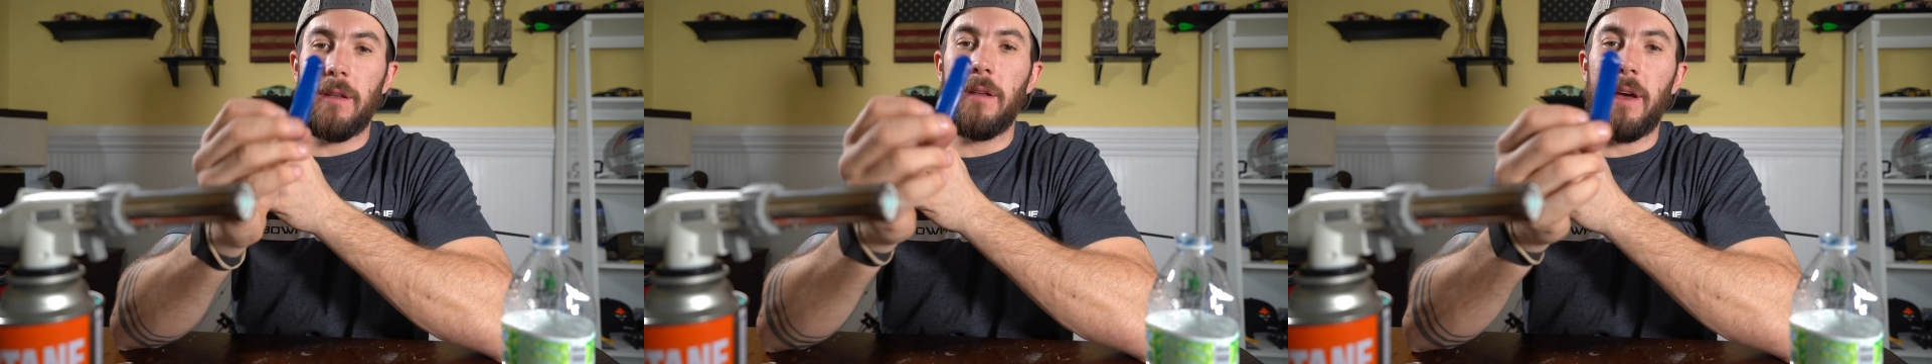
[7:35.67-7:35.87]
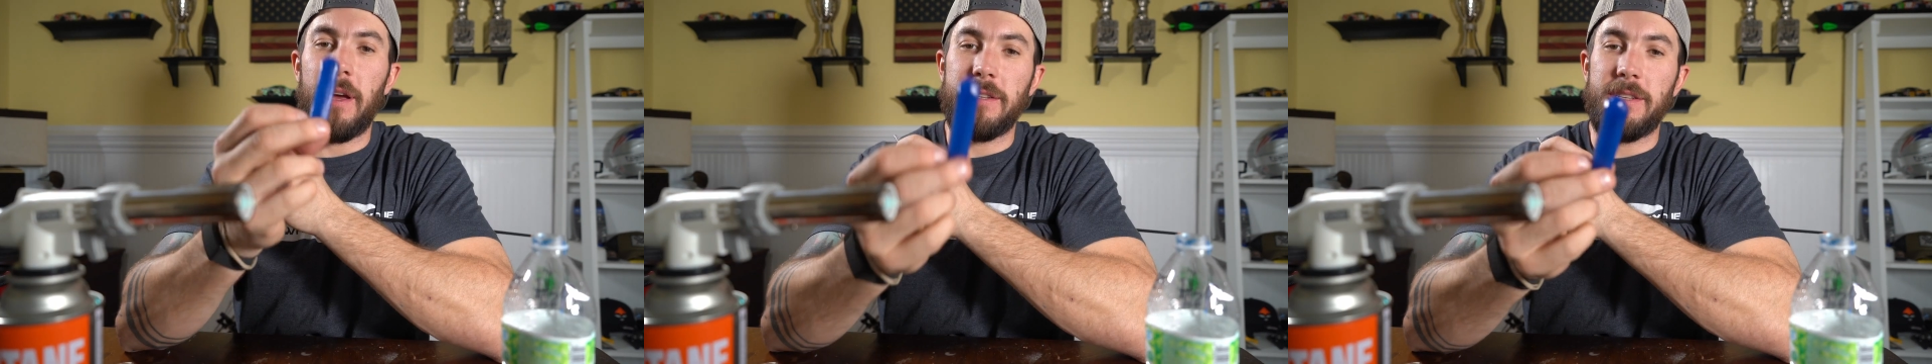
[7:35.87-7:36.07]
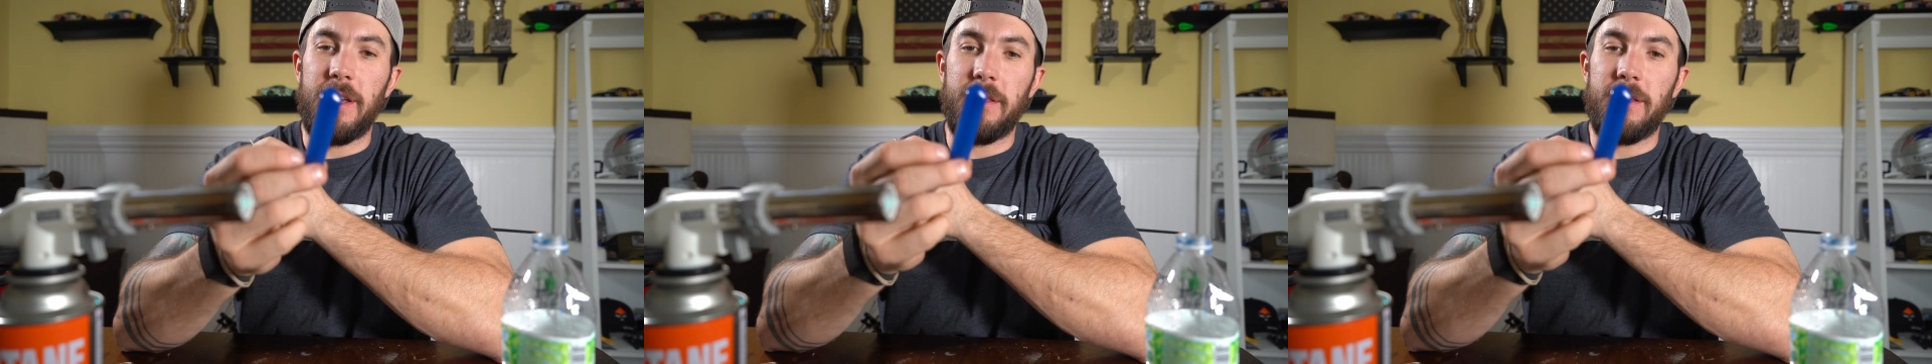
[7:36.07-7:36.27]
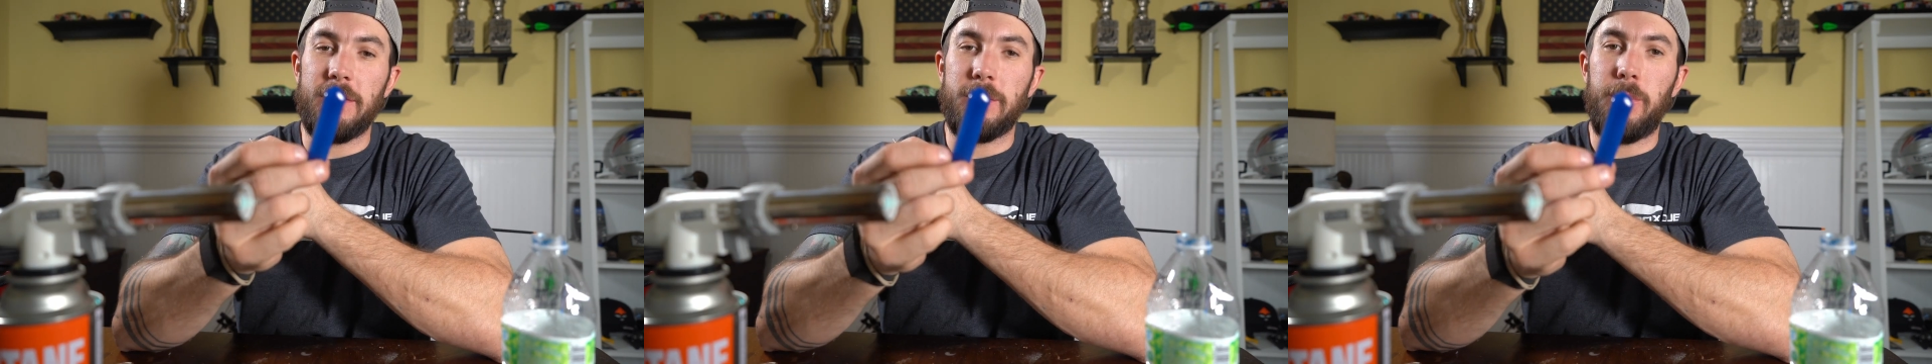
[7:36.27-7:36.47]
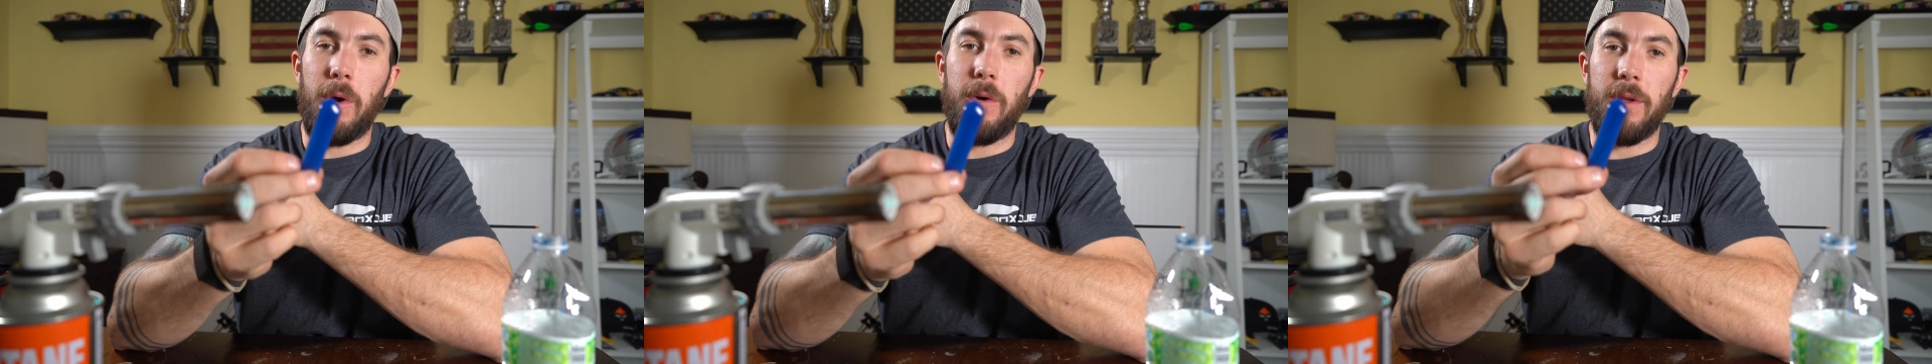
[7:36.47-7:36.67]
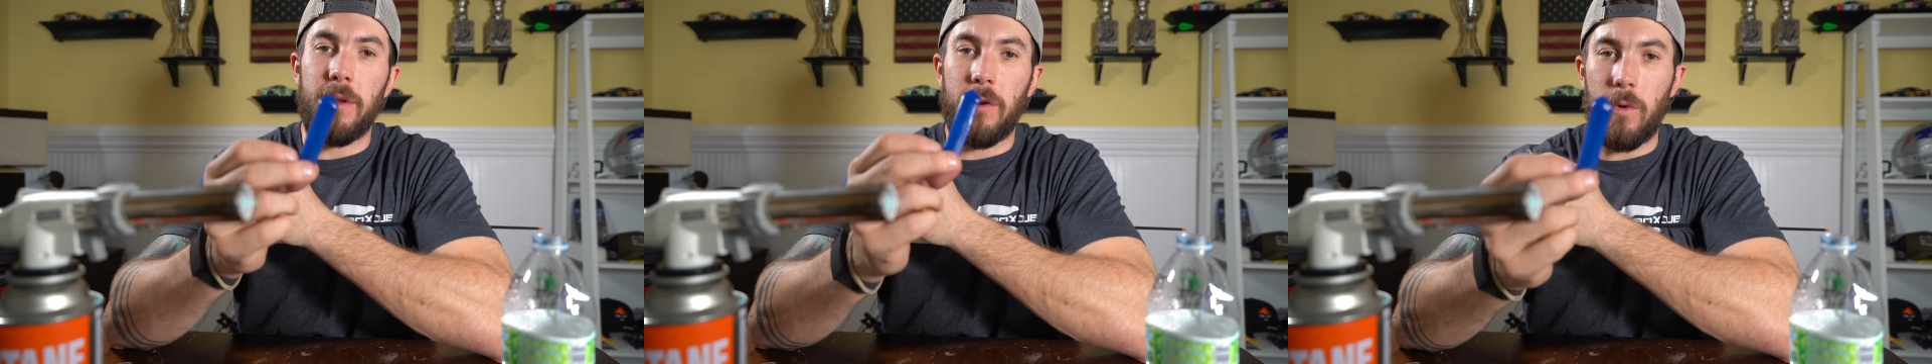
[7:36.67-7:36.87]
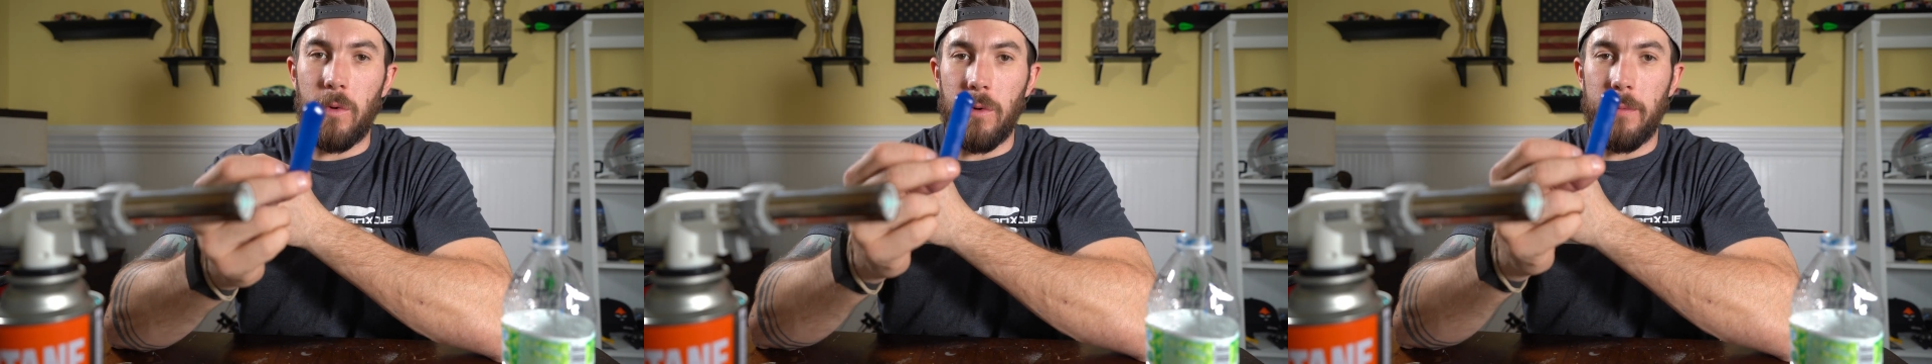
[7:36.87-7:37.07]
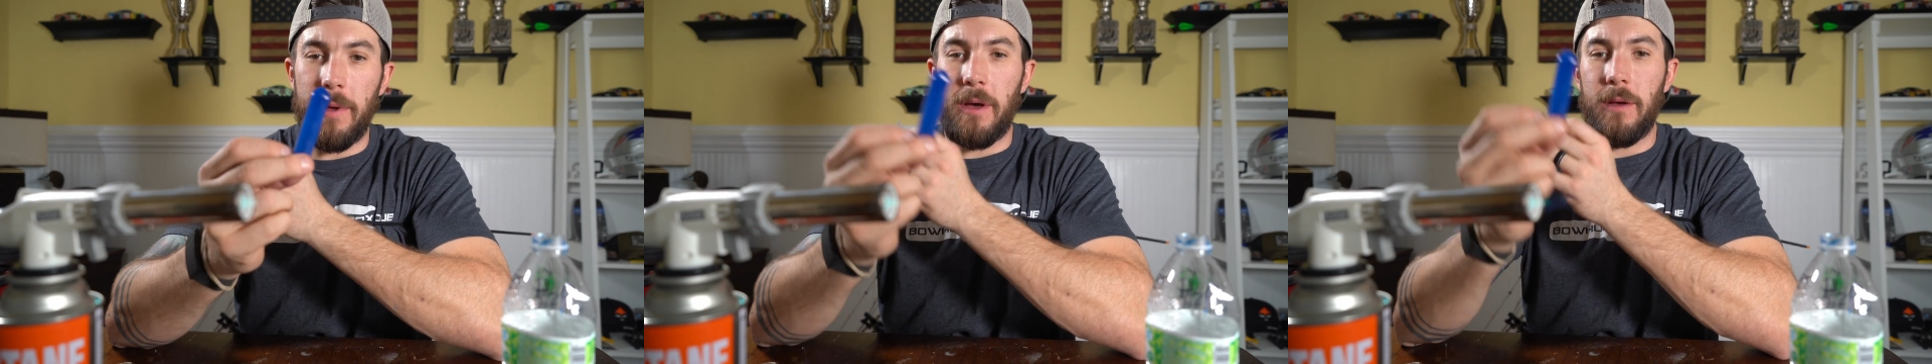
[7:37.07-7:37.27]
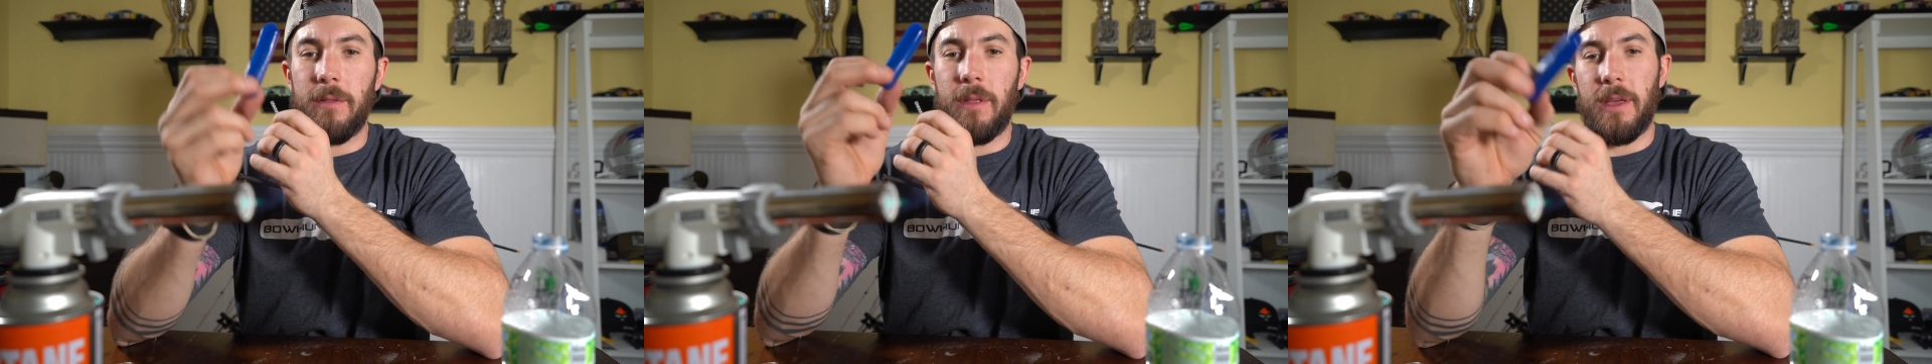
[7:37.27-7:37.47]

I take this boning cool melt,